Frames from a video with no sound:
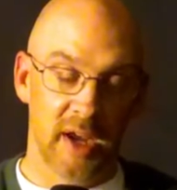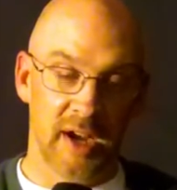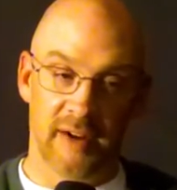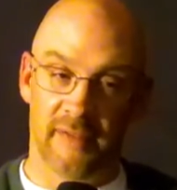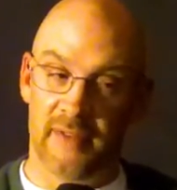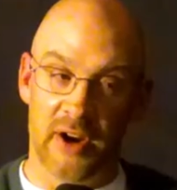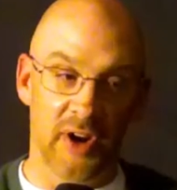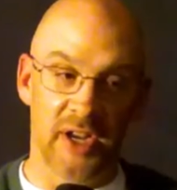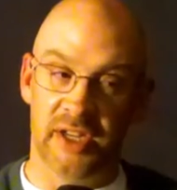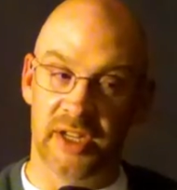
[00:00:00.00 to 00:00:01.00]
a
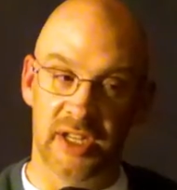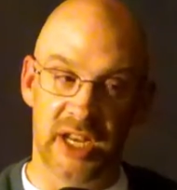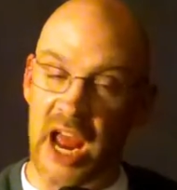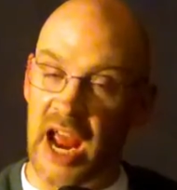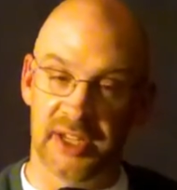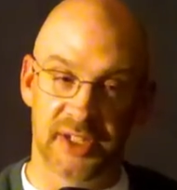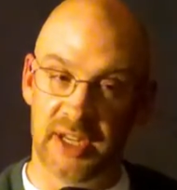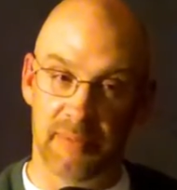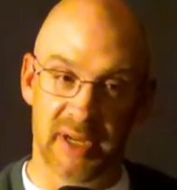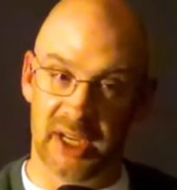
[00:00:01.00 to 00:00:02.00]
very nasty
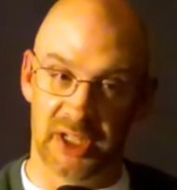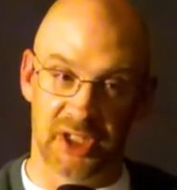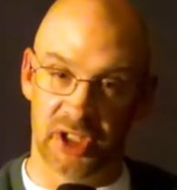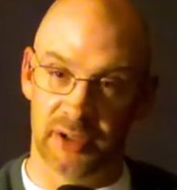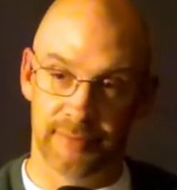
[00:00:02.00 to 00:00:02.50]
bitch.